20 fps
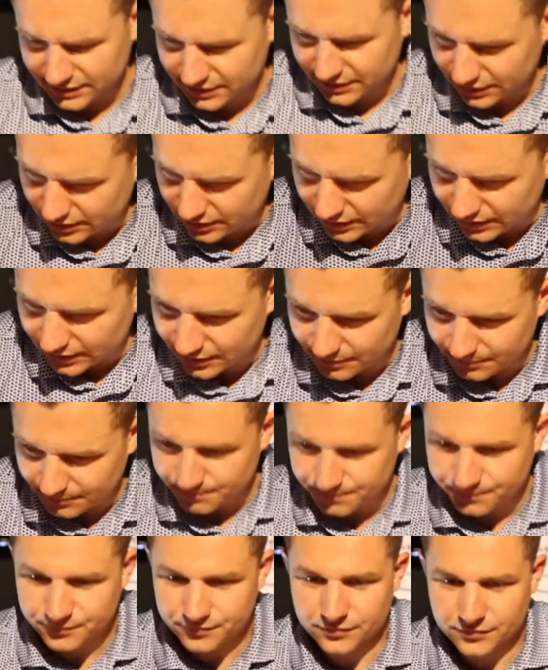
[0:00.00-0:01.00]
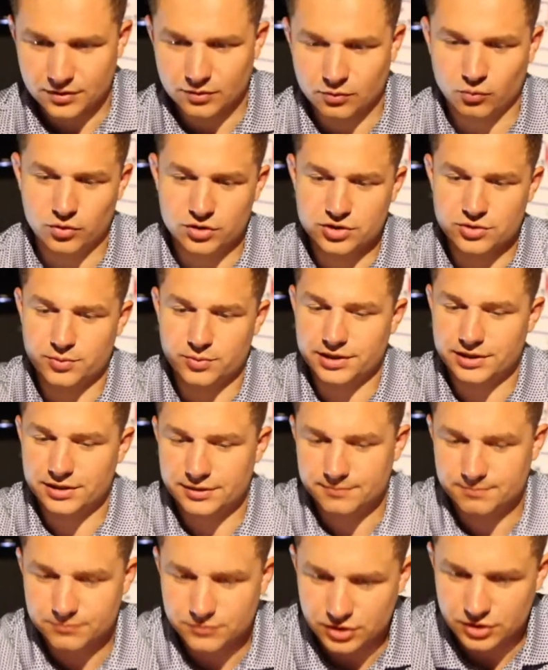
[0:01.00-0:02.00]
I think once
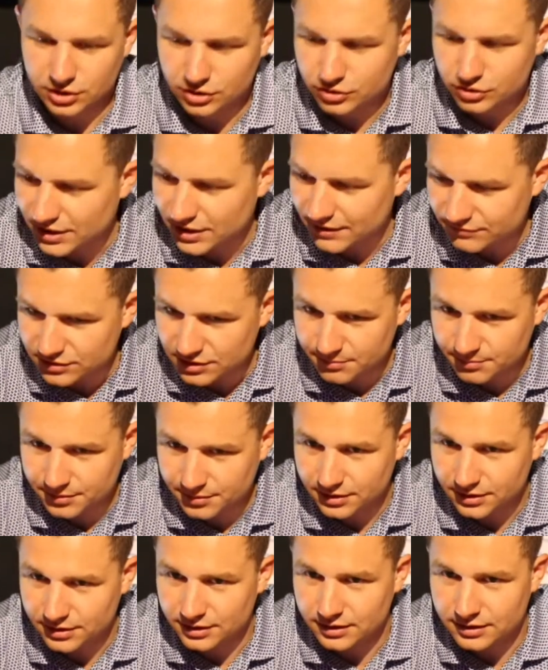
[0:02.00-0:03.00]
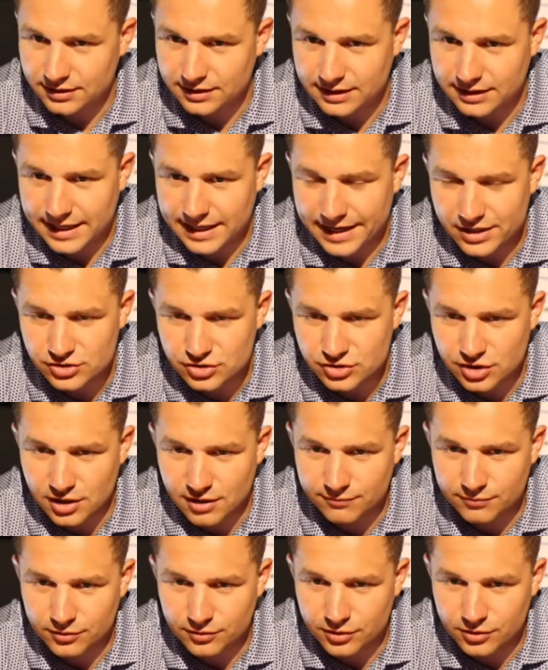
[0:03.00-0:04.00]
we draft up a cash
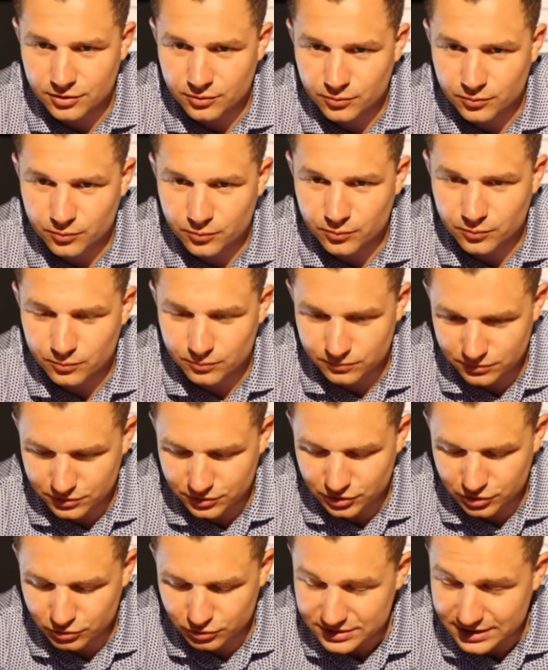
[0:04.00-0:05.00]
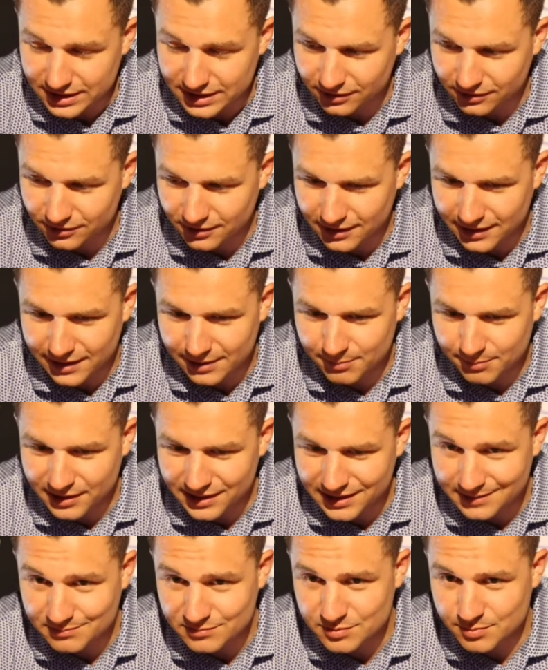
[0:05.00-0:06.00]
offer, you tell her, hey,
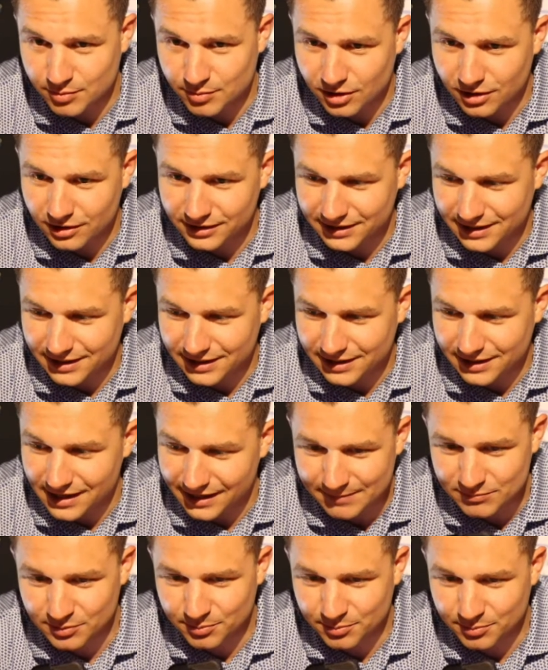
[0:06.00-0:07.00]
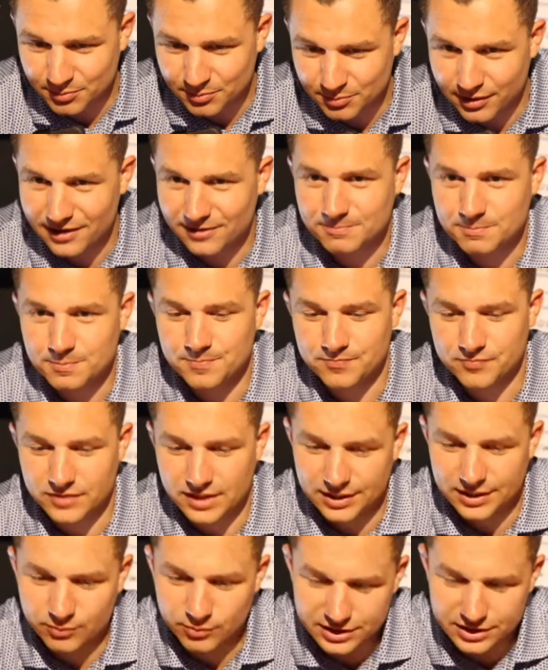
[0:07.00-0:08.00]
my name's Polly, I am the buyer,
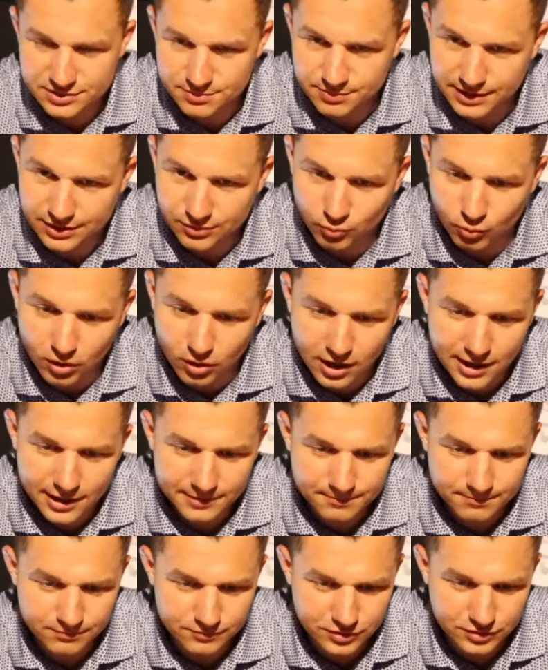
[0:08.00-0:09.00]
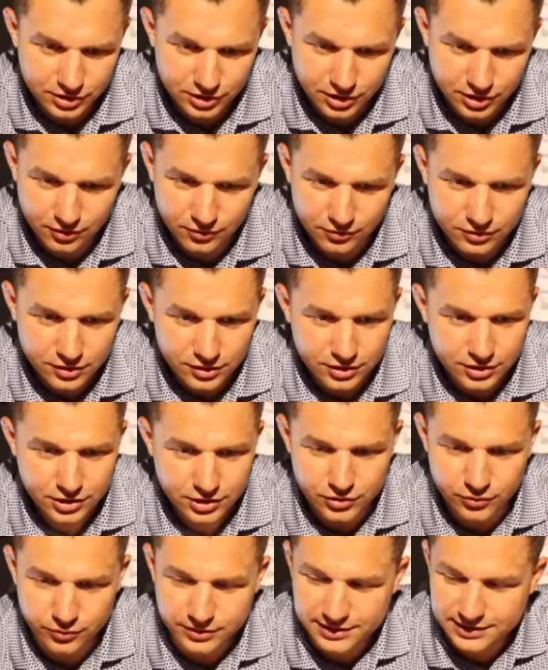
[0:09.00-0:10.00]
and we explain why you
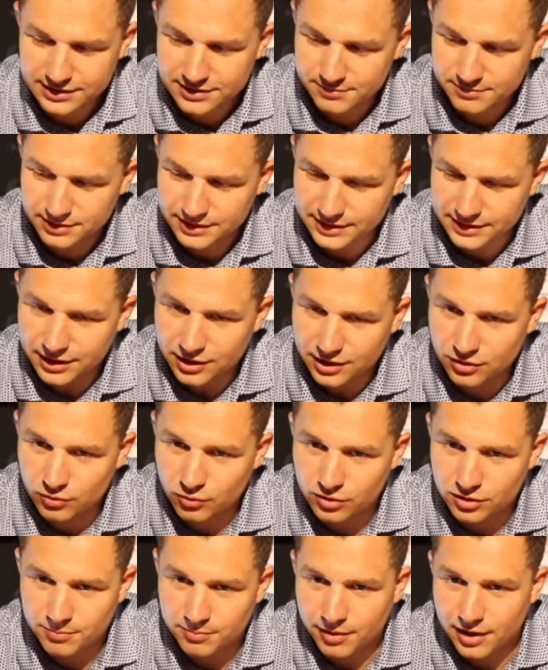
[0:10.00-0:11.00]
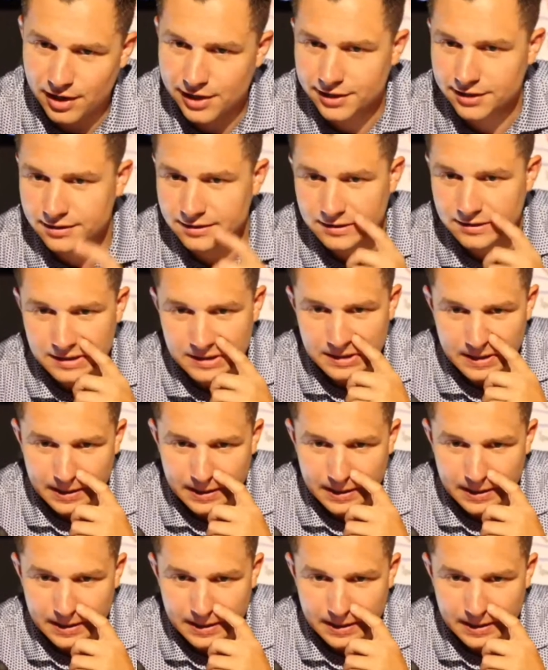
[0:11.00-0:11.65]
would need to be there in order to buy it.